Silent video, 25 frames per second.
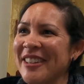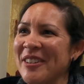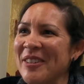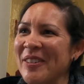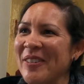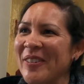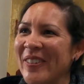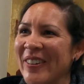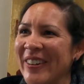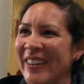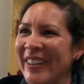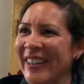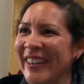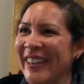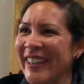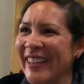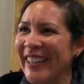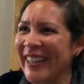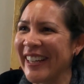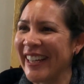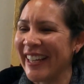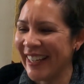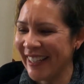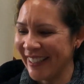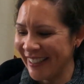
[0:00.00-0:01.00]
their
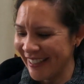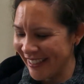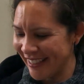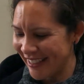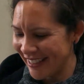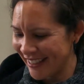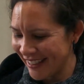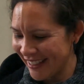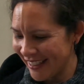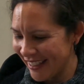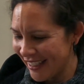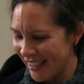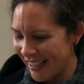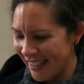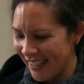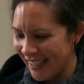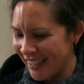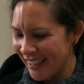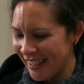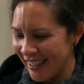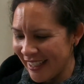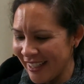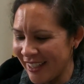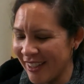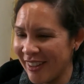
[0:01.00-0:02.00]
work, and
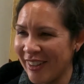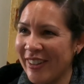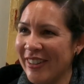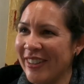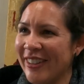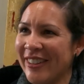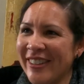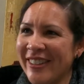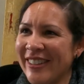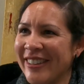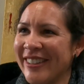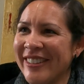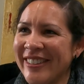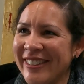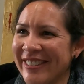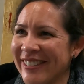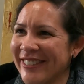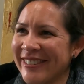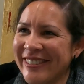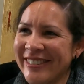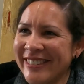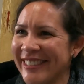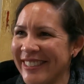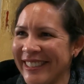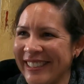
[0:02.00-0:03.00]

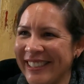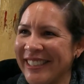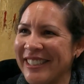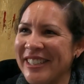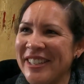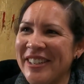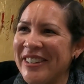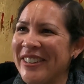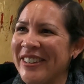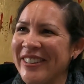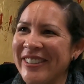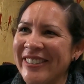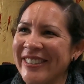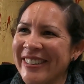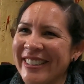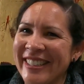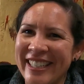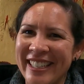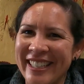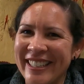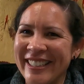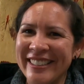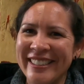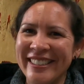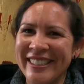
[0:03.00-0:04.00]
all
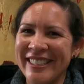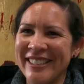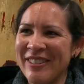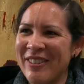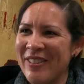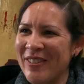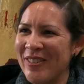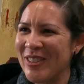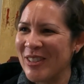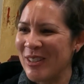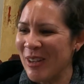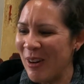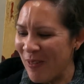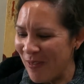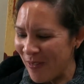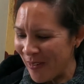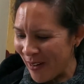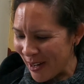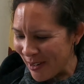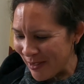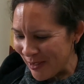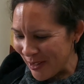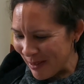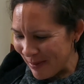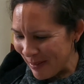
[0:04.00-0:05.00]
like so
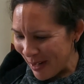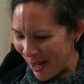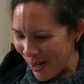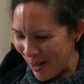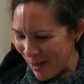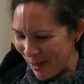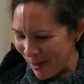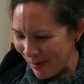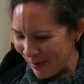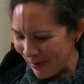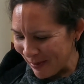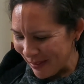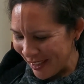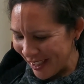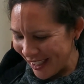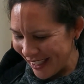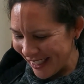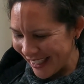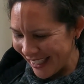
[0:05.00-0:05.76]
far from home.